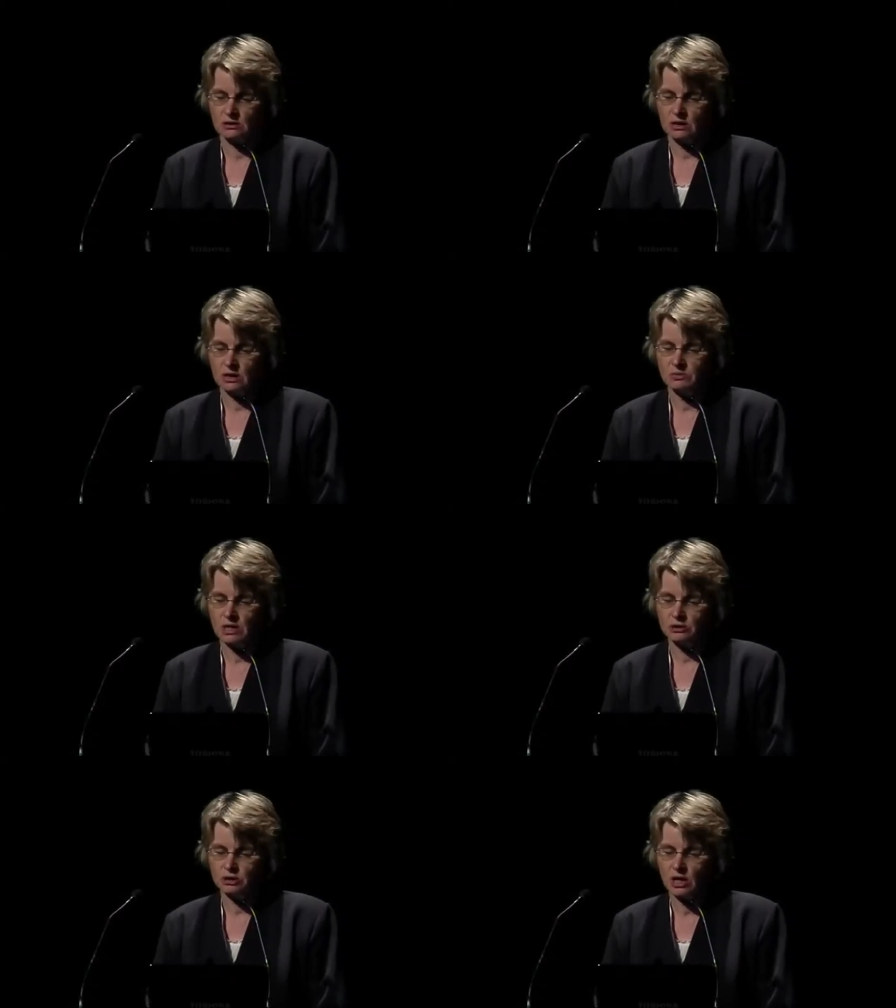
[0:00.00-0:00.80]
can be
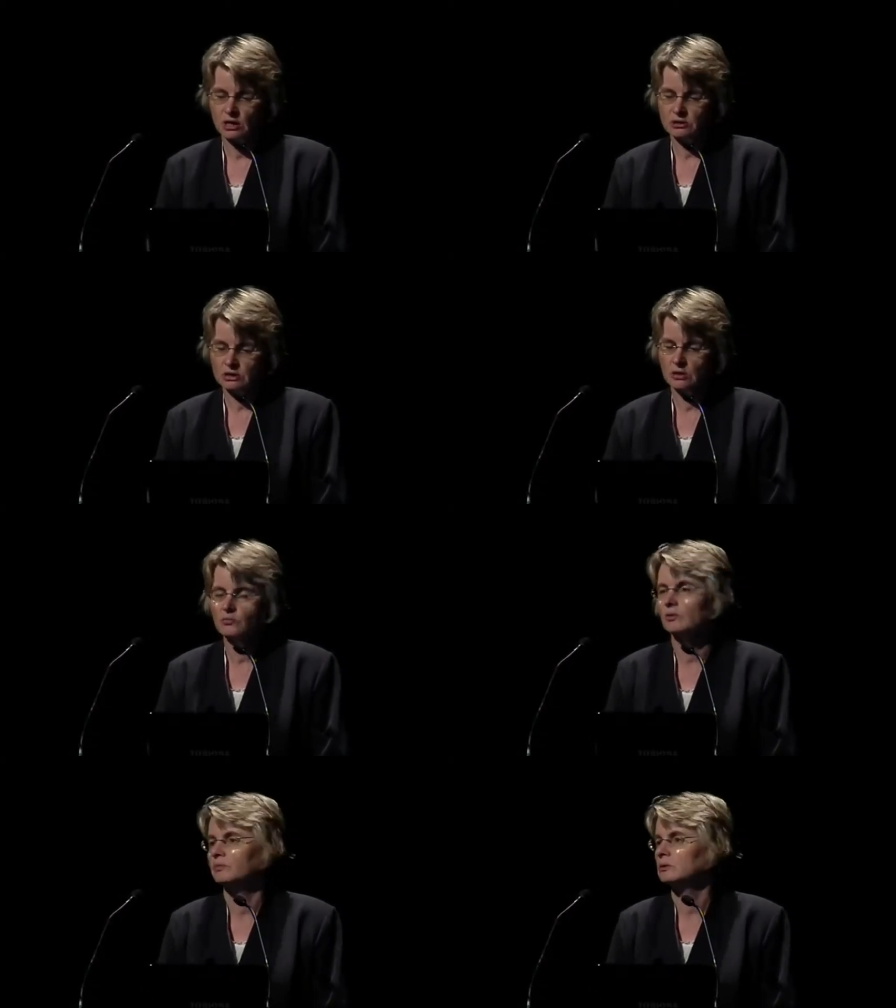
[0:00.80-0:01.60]
unchanged and
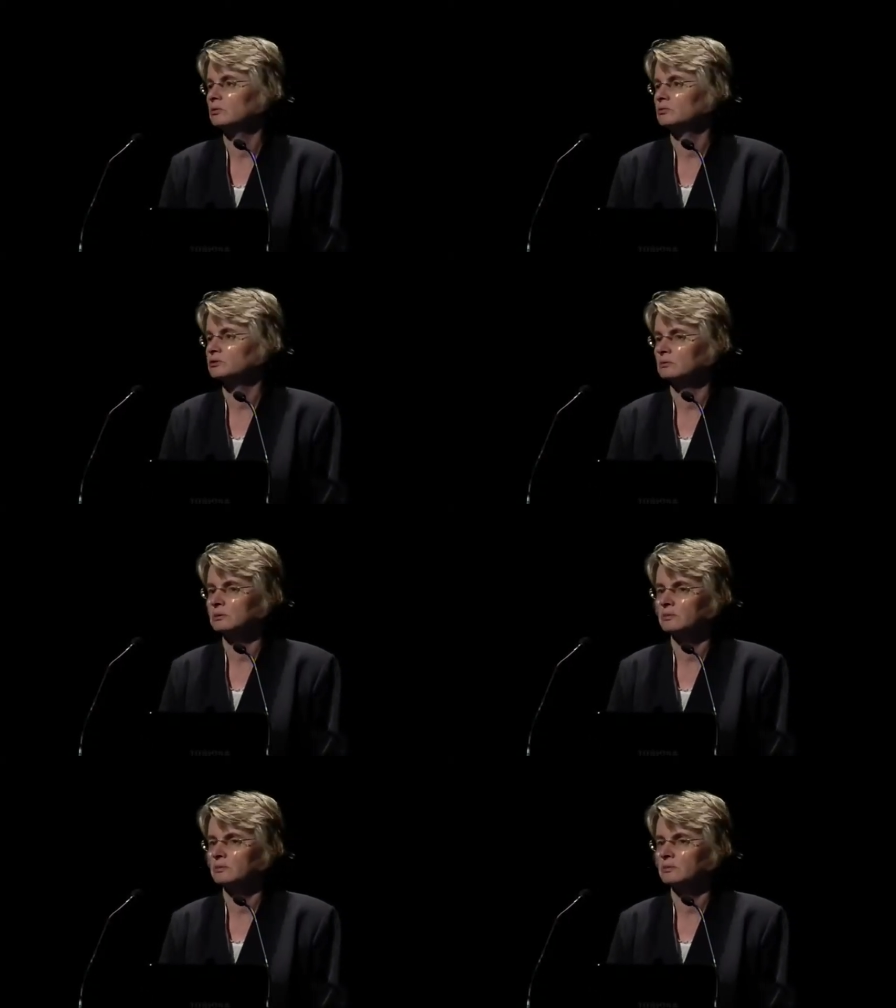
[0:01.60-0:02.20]
what we also mean